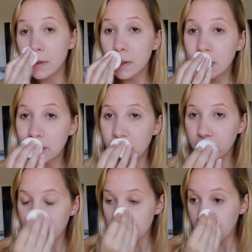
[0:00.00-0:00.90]
of this
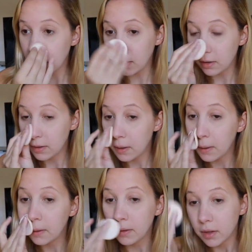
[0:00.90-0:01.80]
stuff would be,
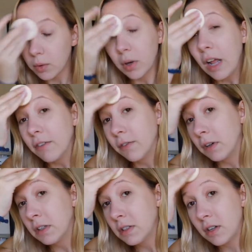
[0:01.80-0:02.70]
like when I
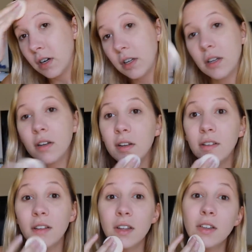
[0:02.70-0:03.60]
first started
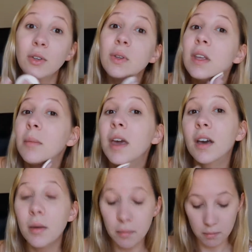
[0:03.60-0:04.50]
using
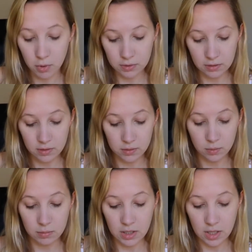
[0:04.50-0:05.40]
makeup, most of this
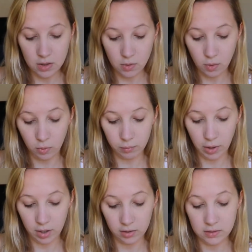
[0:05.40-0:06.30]
would be old
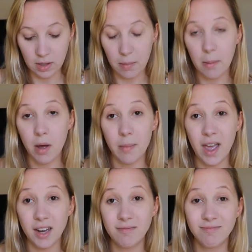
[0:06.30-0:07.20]
products that my mom
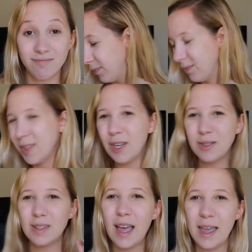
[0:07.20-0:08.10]
had. I'm
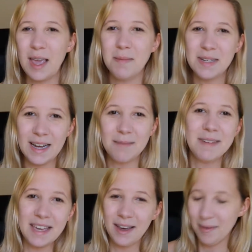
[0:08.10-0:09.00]
using that hand-me-down
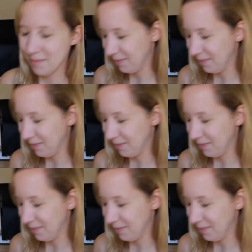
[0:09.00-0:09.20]
makeup.